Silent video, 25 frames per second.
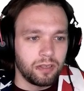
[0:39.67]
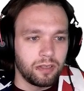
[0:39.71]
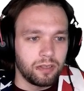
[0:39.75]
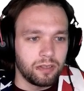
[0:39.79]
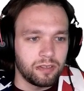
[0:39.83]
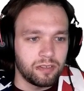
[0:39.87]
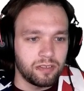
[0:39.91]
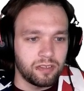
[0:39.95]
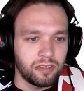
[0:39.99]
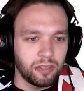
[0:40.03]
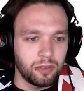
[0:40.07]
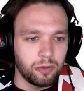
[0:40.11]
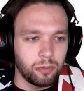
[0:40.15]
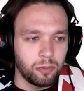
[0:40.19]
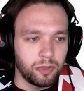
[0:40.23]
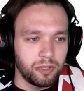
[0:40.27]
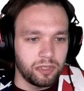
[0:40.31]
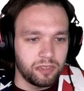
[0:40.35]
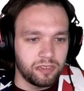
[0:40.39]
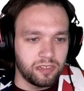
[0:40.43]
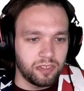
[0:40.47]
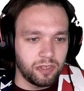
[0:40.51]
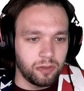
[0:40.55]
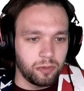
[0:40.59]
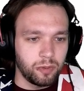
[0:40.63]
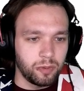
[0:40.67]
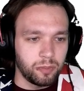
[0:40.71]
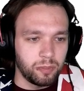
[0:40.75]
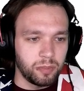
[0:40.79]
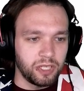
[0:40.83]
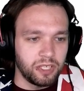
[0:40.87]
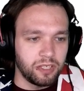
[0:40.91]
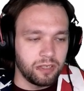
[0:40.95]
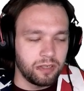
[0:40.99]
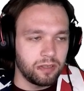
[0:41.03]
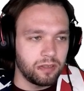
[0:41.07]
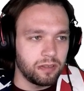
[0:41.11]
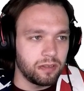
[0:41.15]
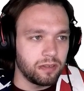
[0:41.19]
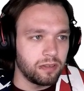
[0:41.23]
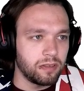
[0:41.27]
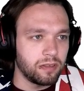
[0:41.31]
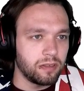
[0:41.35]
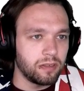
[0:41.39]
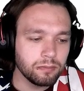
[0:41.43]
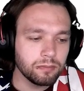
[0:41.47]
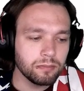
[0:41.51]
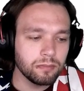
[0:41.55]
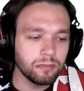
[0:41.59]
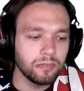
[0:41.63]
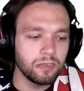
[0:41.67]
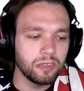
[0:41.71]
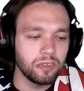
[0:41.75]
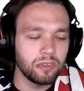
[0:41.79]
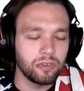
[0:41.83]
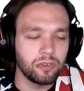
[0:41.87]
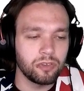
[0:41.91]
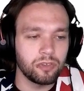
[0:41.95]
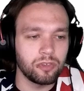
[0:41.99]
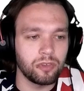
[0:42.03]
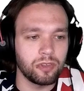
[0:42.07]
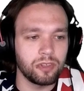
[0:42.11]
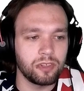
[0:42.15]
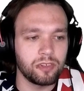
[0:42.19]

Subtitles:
stay with me. So